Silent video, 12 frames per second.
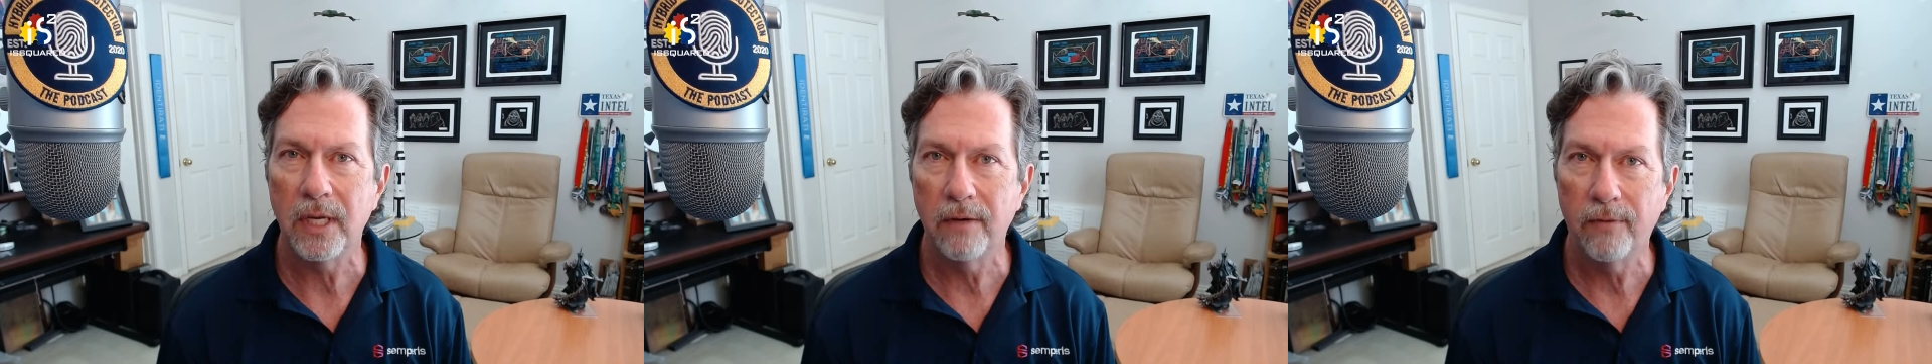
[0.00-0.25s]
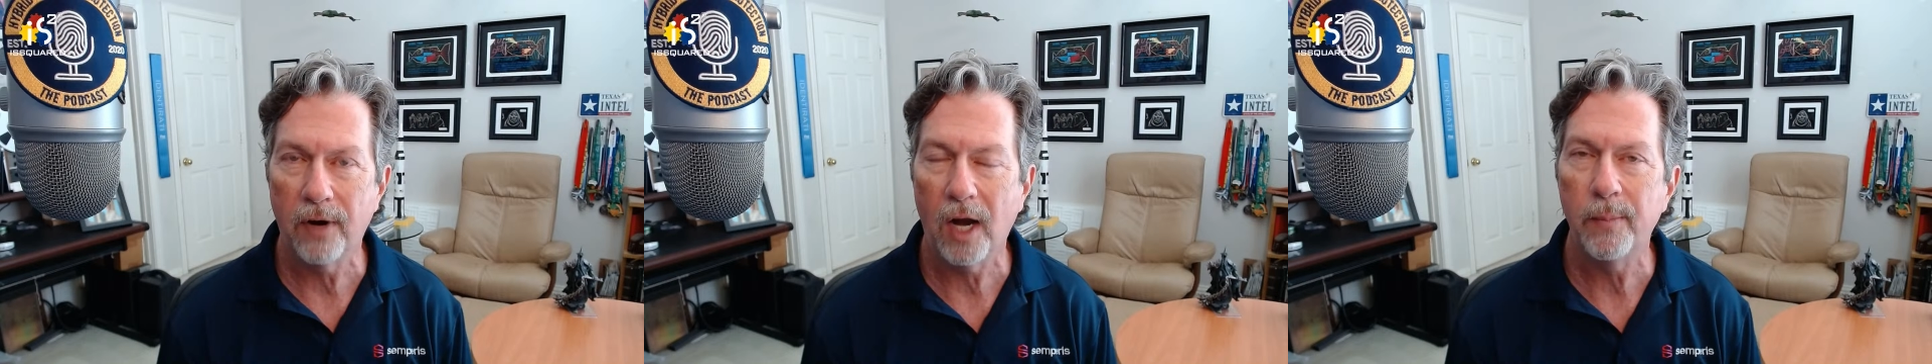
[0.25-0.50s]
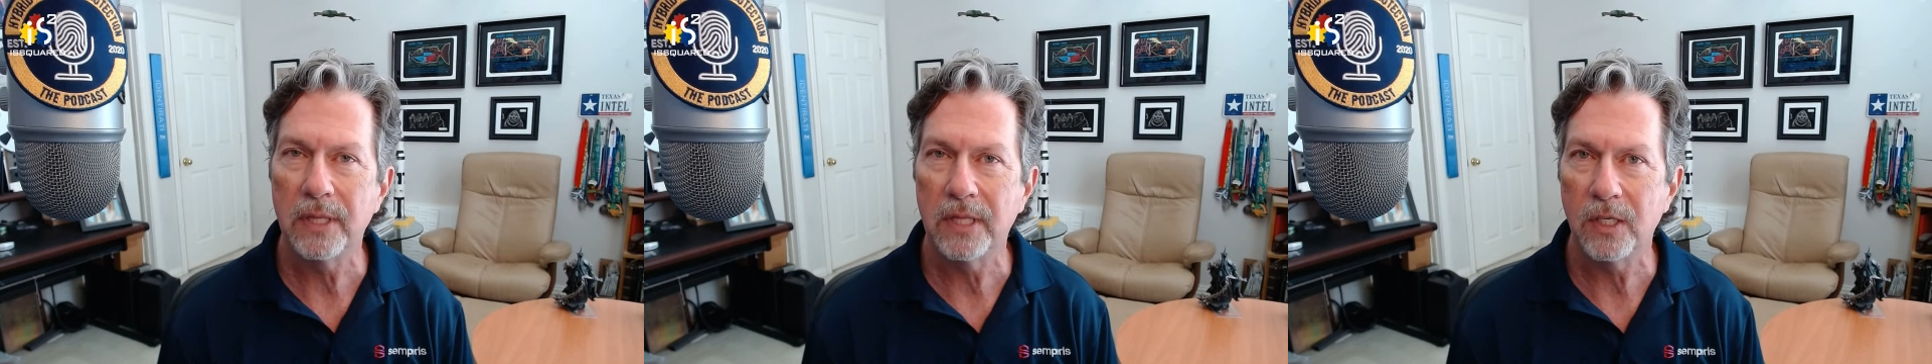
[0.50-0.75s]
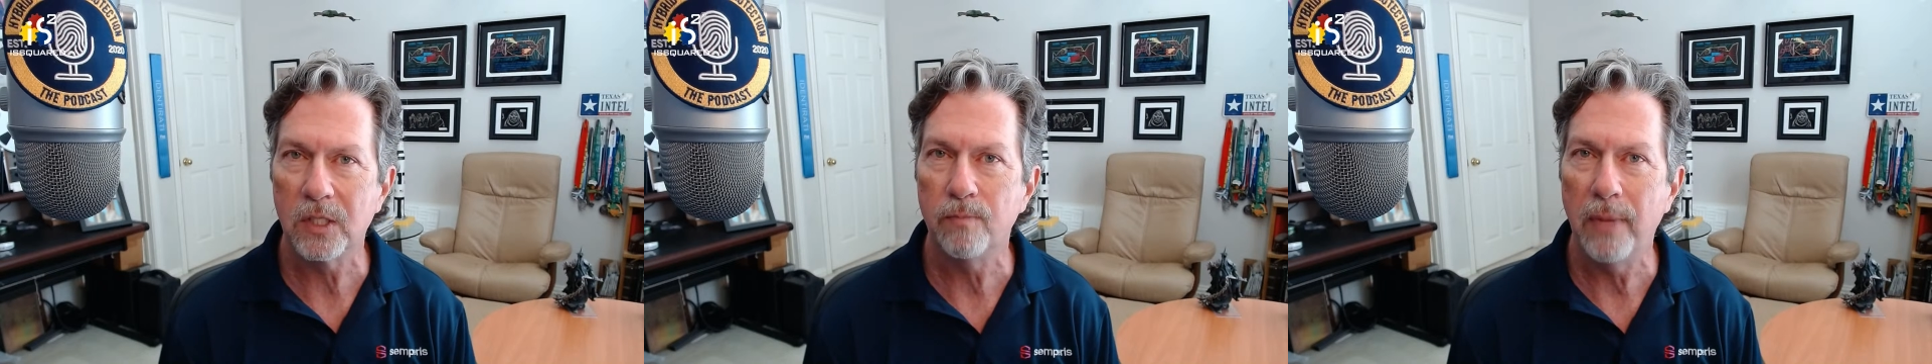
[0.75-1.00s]
environment that
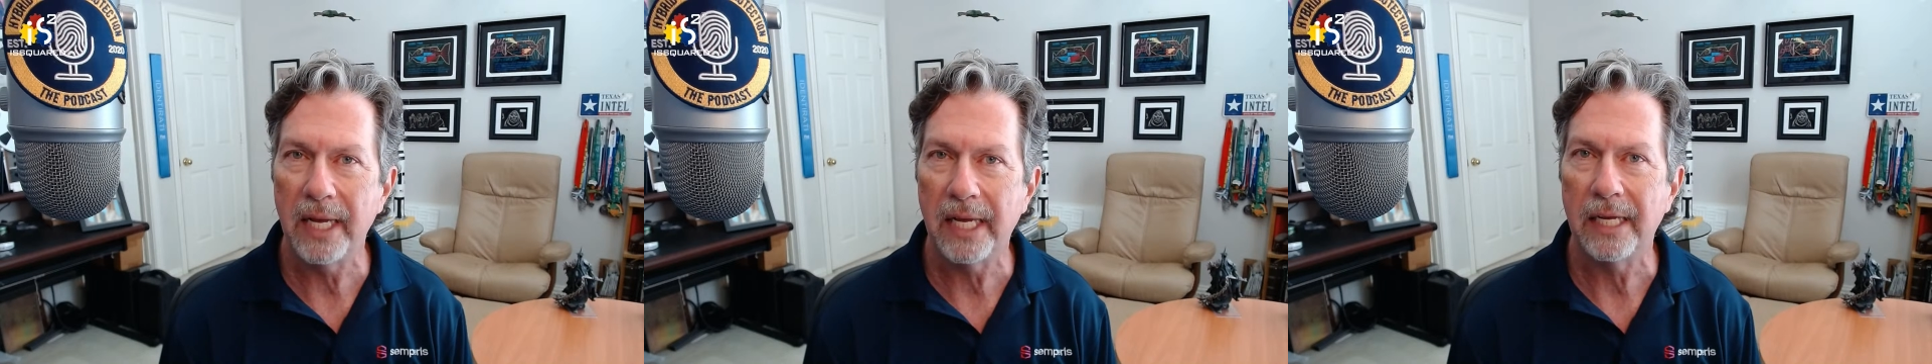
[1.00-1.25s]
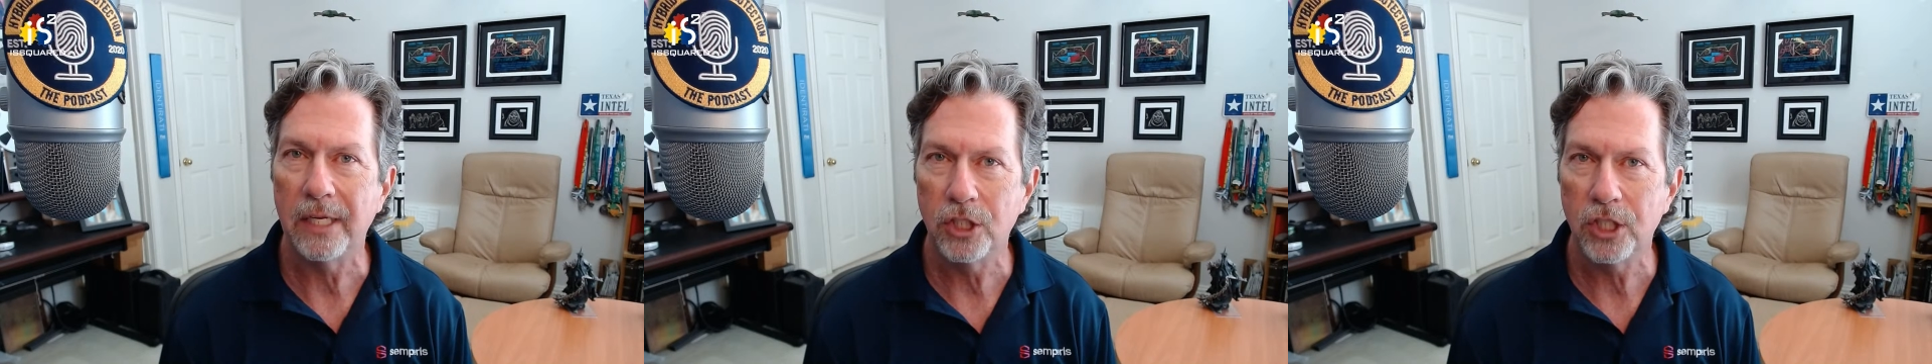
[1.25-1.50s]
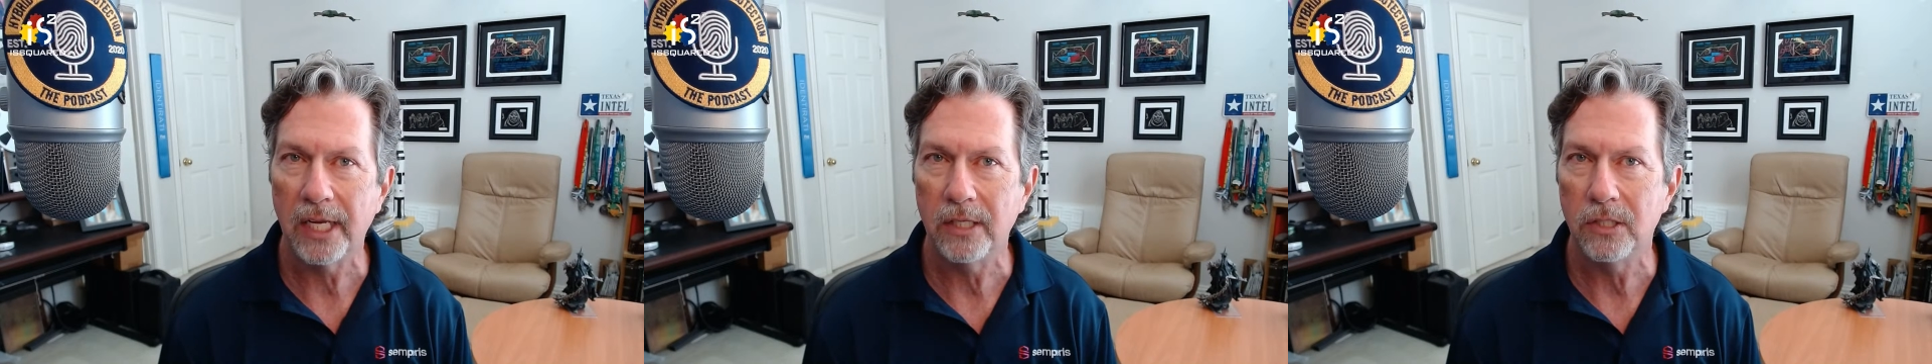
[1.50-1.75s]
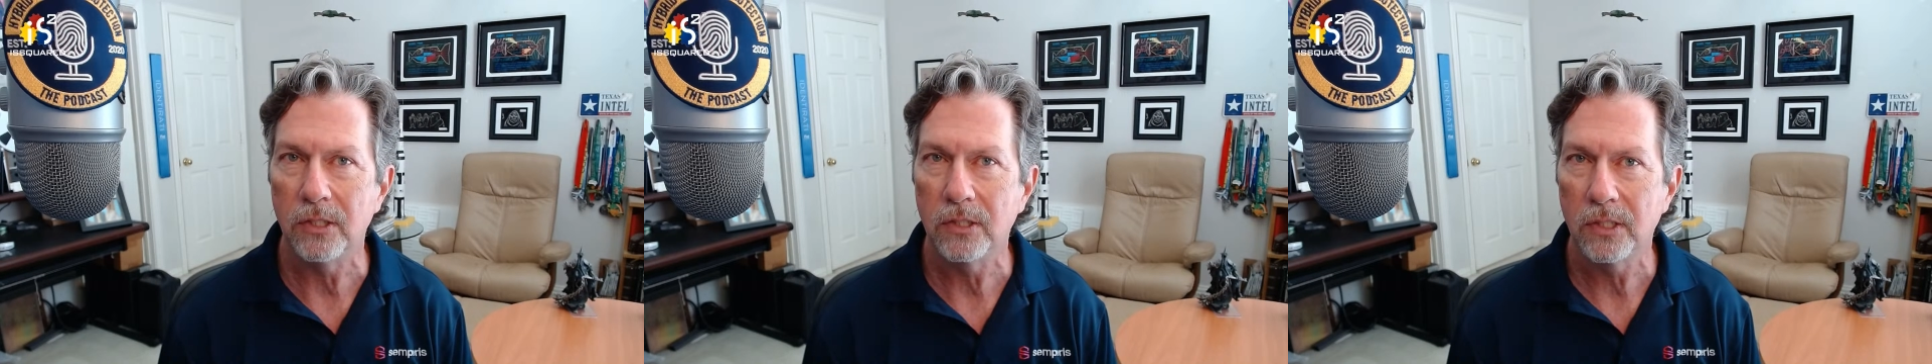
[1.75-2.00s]
is making
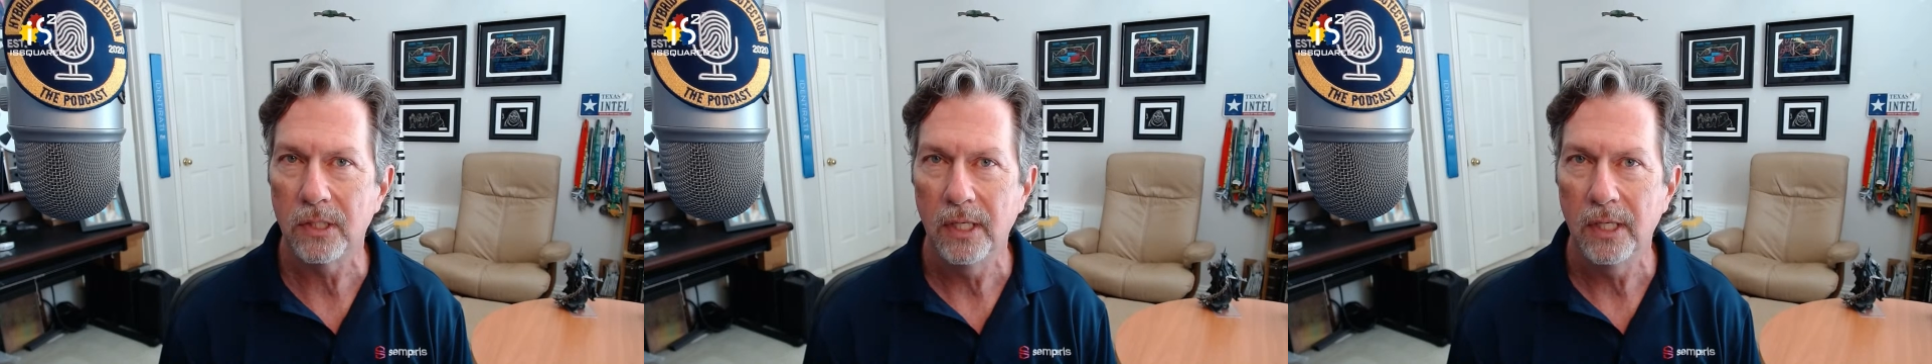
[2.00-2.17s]
changes.